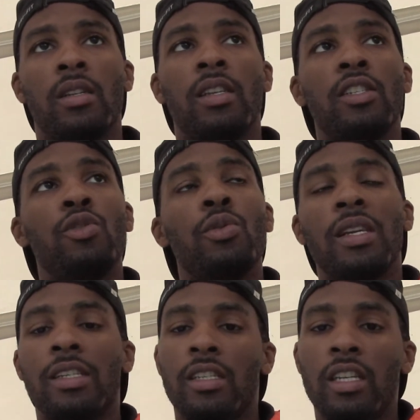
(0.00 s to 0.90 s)
that you
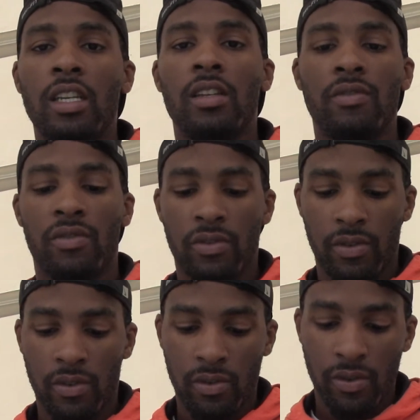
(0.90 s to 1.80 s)
can achieve,
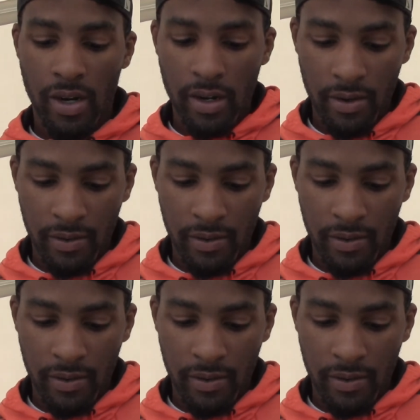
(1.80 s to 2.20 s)
right?